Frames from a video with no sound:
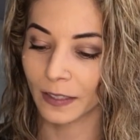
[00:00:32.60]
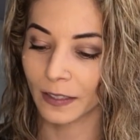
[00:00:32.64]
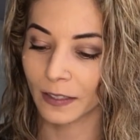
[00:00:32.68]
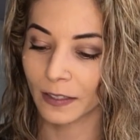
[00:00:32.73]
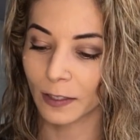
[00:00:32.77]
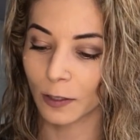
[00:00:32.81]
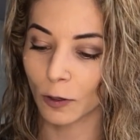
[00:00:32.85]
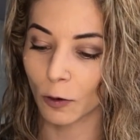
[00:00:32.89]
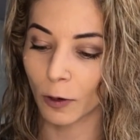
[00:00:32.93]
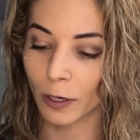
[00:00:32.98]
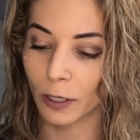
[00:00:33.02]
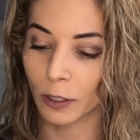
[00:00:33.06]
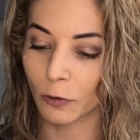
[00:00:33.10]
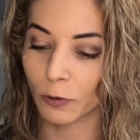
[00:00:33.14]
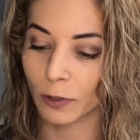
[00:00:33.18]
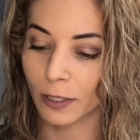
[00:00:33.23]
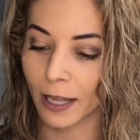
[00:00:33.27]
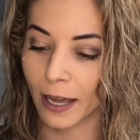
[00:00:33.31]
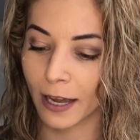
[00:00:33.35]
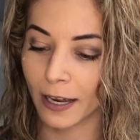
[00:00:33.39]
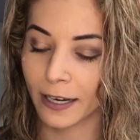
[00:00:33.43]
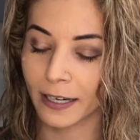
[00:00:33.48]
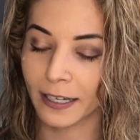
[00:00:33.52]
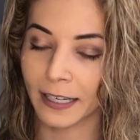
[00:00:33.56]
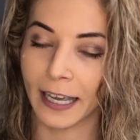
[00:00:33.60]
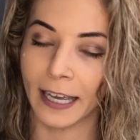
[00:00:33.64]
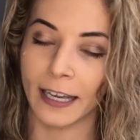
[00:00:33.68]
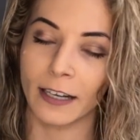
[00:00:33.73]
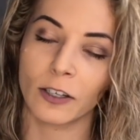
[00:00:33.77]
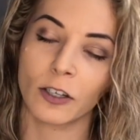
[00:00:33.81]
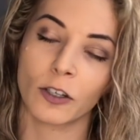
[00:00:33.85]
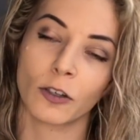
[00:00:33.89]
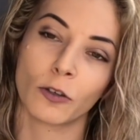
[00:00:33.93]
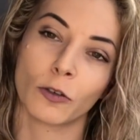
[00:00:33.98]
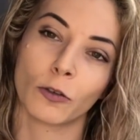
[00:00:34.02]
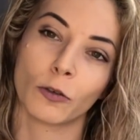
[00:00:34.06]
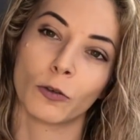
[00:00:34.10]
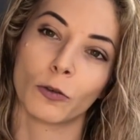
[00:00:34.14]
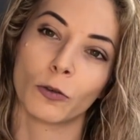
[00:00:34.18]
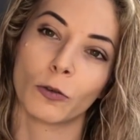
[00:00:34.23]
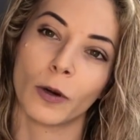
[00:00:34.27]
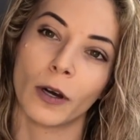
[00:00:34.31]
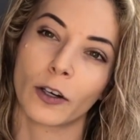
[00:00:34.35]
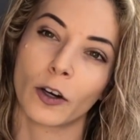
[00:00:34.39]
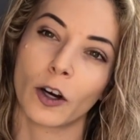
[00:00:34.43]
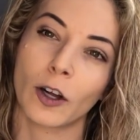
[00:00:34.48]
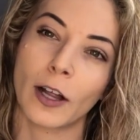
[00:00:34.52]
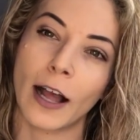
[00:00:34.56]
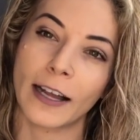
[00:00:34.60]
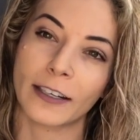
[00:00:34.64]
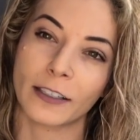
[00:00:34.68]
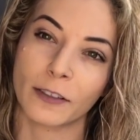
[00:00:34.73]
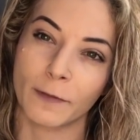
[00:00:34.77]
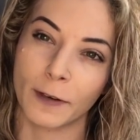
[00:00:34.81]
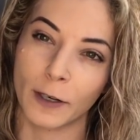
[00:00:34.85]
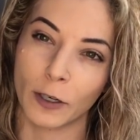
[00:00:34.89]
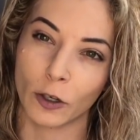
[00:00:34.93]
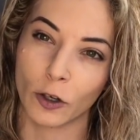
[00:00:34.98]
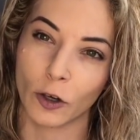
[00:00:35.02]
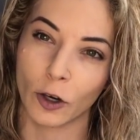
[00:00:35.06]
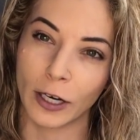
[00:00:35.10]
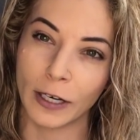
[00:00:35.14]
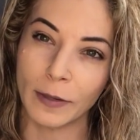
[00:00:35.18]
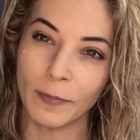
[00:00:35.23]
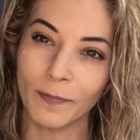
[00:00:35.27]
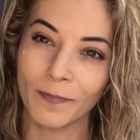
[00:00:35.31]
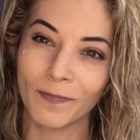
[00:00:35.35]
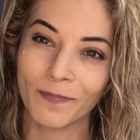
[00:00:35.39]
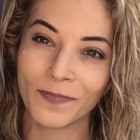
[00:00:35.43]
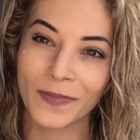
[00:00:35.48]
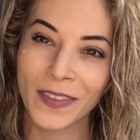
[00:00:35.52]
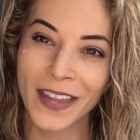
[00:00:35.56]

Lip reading: So I use that Cantu Curl Activator Cream.